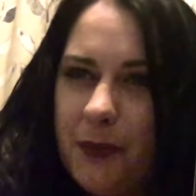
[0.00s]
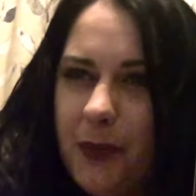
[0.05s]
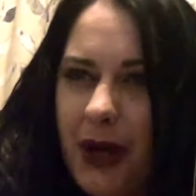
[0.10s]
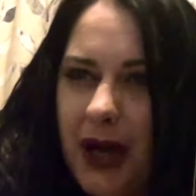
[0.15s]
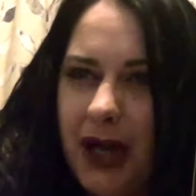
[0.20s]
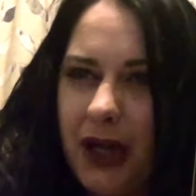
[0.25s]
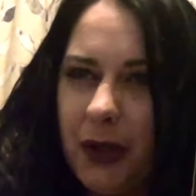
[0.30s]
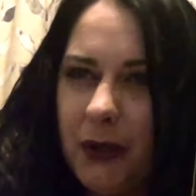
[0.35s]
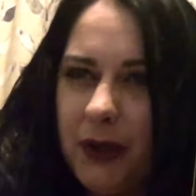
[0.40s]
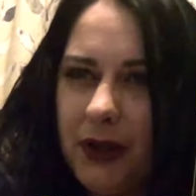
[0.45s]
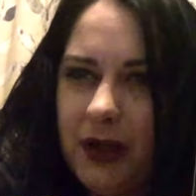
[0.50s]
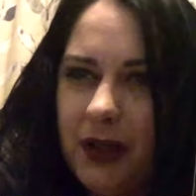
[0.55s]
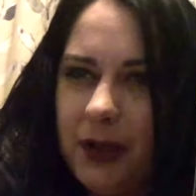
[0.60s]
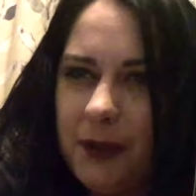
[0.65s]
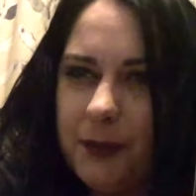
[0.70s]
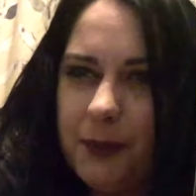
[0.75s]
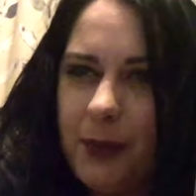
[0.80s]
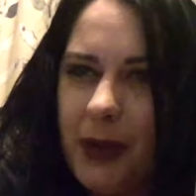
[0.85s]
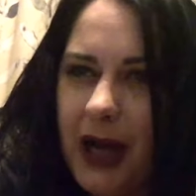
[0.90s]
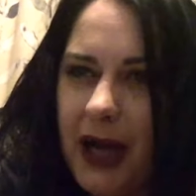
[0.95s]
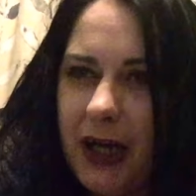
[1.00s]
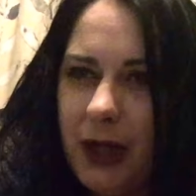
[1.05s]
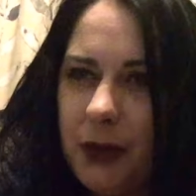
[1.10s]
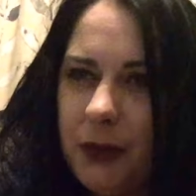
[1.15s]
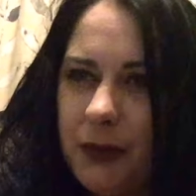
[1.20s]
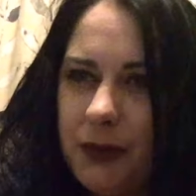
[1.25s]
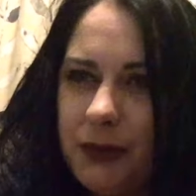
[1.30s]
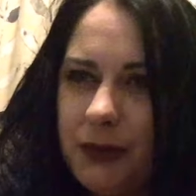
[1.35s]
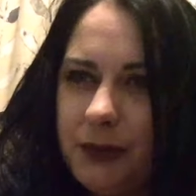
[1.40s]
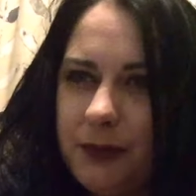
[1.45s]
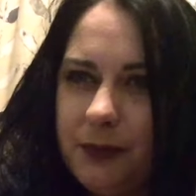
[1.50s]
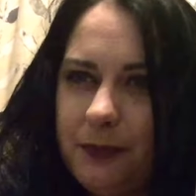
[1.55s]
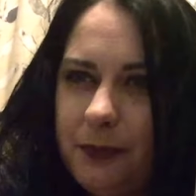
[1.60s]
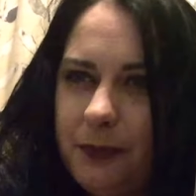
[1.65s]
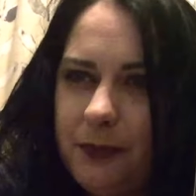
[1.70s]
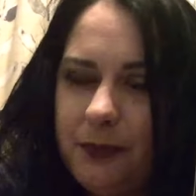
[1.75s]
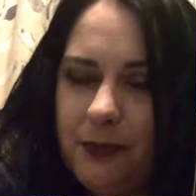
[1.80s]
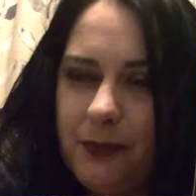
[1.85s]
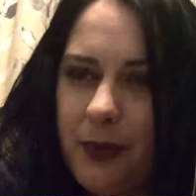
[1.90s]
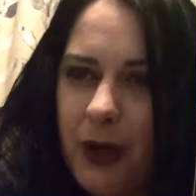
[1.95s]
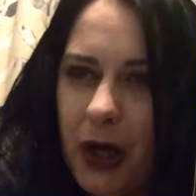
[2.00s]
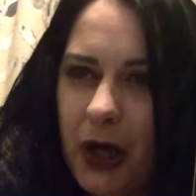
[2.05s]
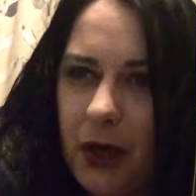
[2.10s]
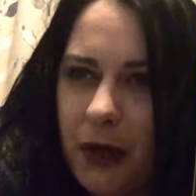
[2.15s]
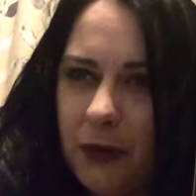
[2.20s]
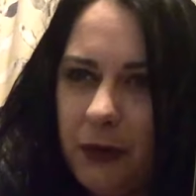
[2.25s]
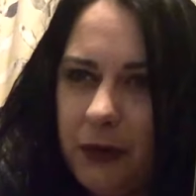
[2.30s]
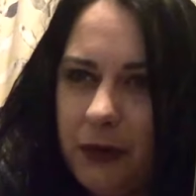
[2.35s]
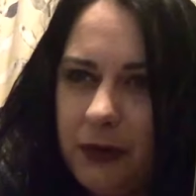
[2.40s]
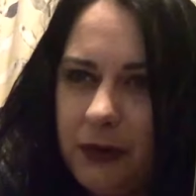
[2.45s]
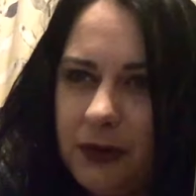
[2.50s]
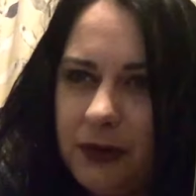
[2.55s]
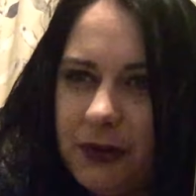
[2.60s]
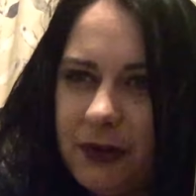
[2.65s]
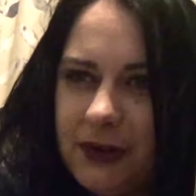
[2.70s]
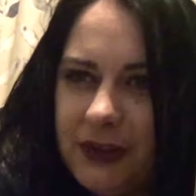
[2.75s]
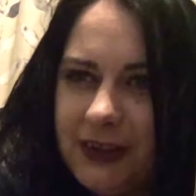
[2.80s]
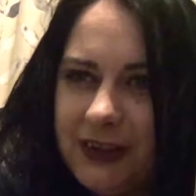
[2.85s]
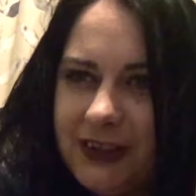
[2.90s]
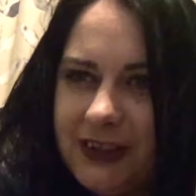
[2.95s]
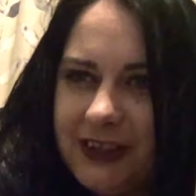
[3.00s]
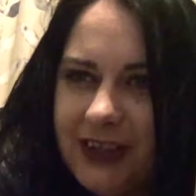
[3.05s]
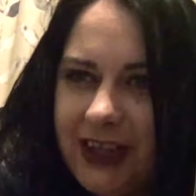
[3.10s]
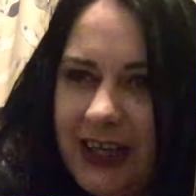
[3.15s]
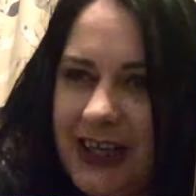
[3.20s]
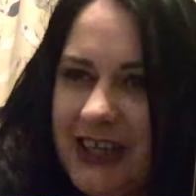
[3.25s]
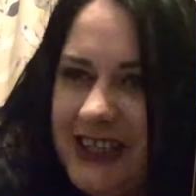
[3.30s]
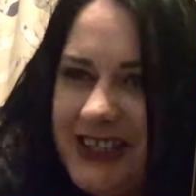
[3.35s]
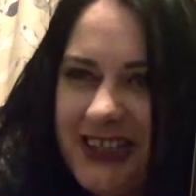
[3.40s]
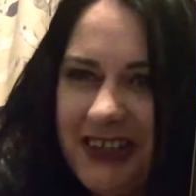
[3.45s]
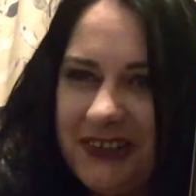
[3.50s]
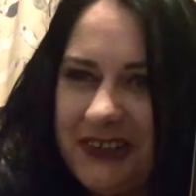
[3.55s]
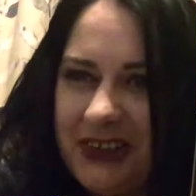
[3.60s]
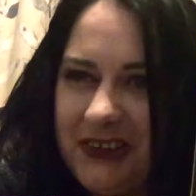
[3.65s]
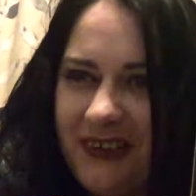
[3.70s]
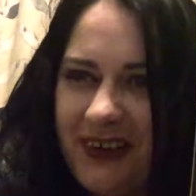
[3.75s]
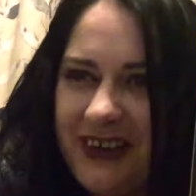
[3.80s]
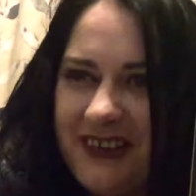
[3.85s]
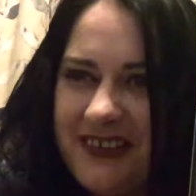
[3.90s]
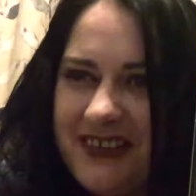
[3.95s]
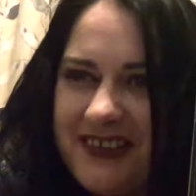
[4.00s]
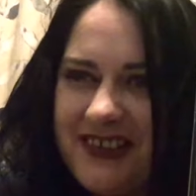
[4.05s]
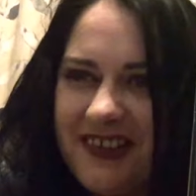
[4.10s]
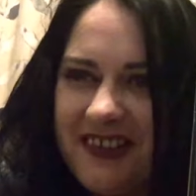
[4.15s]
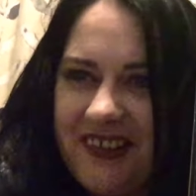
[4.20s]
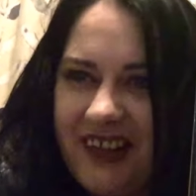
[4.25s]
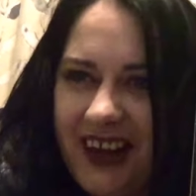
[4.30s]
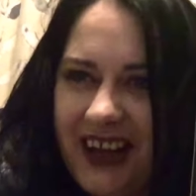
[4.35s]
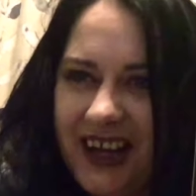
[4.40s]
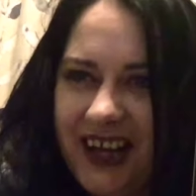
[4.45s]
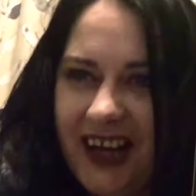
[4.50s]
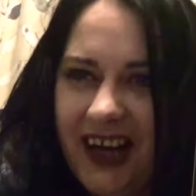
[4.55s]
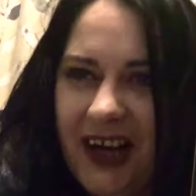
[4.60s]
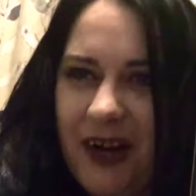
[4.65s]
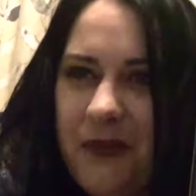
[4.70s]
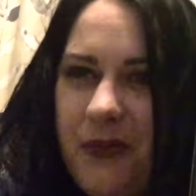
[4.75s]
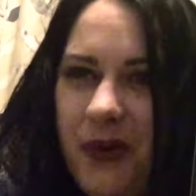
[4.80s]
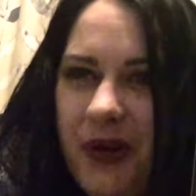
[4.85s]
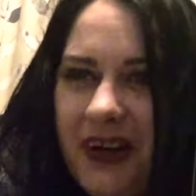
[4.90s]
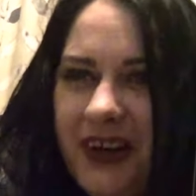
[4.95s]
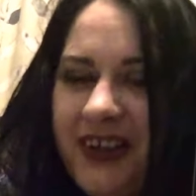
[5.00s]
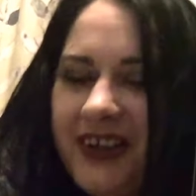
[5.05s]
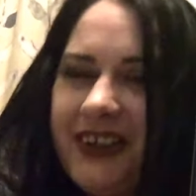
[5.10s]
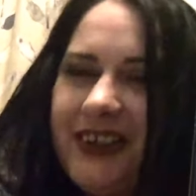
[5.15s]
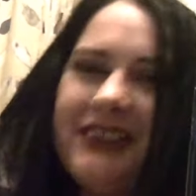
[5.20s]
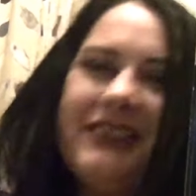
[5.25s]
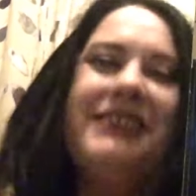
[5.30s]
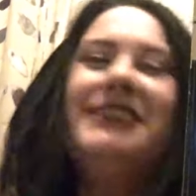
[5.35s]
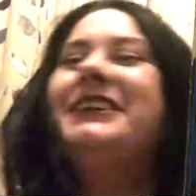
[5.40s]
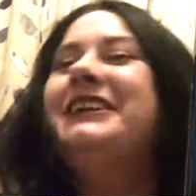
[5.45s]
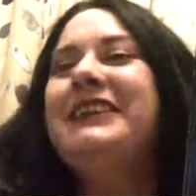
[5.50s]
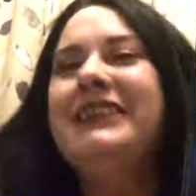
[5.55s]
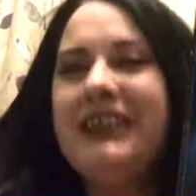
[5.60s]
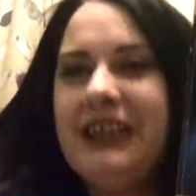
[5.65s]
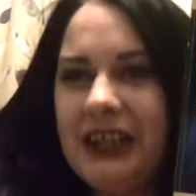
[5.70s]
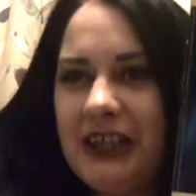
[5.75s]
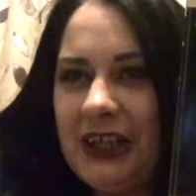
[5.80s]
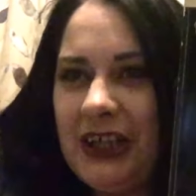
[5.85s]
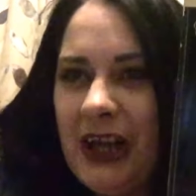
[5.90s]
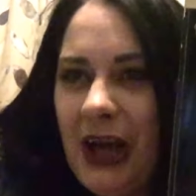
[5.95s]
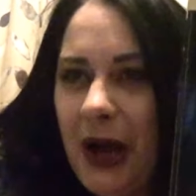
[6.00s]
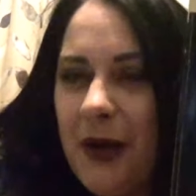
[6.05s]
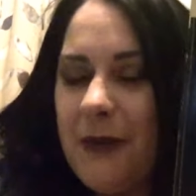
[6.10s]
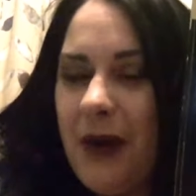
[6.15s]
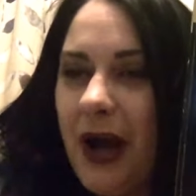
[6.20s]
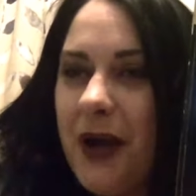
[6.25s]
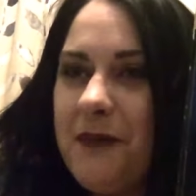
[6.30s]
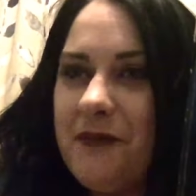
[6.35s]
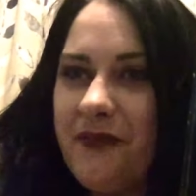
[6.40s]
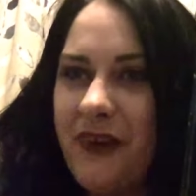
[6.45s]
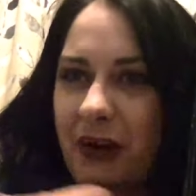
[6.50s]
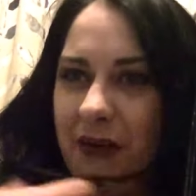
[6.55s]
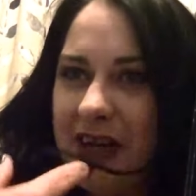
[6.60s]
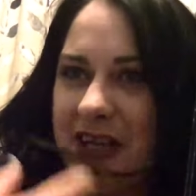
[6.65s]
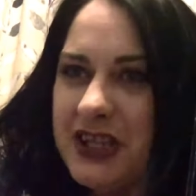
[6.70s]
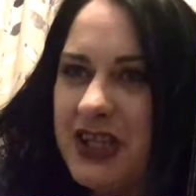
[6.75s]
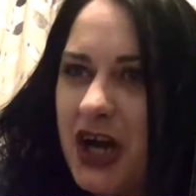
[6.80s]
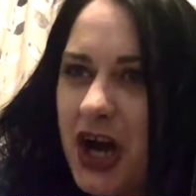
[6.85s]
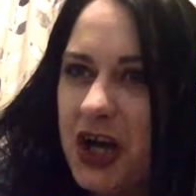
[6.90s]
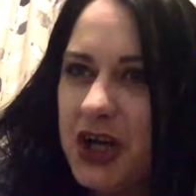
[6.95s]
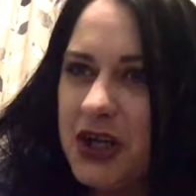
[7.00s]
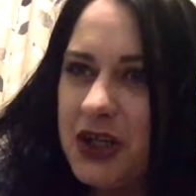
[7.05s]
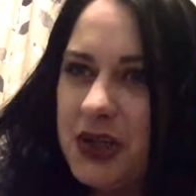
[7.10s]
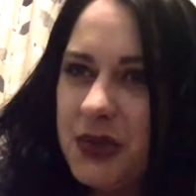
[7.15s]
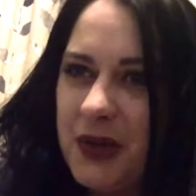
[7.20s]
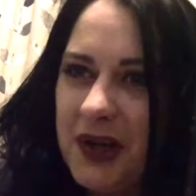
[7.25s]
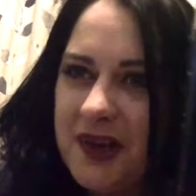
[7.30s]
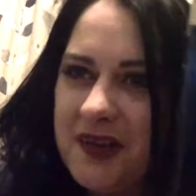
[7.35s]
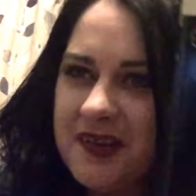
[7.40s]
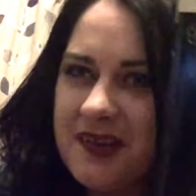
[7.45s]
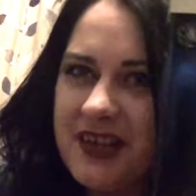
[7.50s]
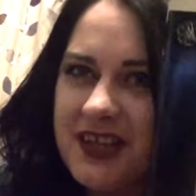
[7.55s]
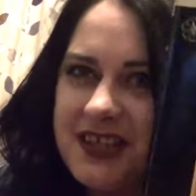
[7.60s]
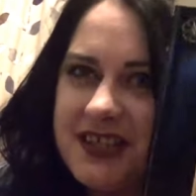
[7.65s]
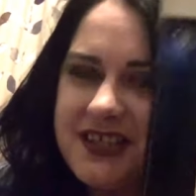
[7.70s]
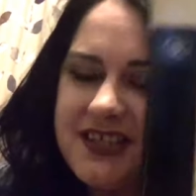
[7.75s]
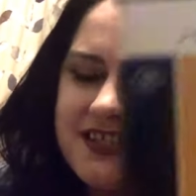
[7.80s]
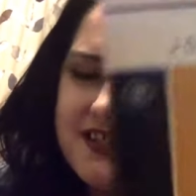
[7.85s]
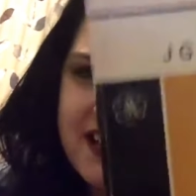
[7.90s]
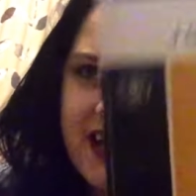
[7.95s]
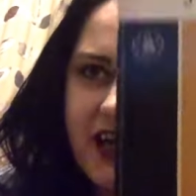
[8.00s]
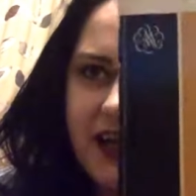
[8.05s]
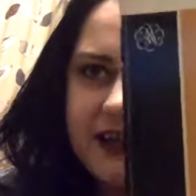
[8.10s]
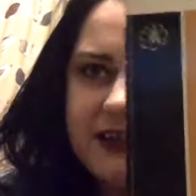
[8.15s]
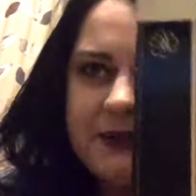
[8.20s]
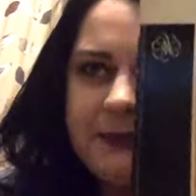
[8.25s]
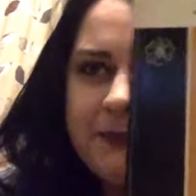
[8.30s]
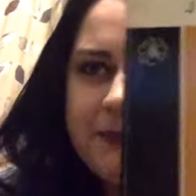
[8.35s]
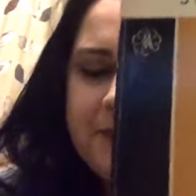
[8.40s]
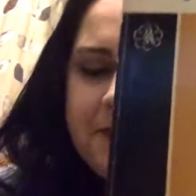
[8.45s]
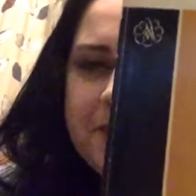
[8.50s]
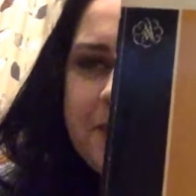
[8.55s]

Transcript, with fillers: Bow, bow, bow. I don't know how to say that word. I'm, I'm very tongue twisted today.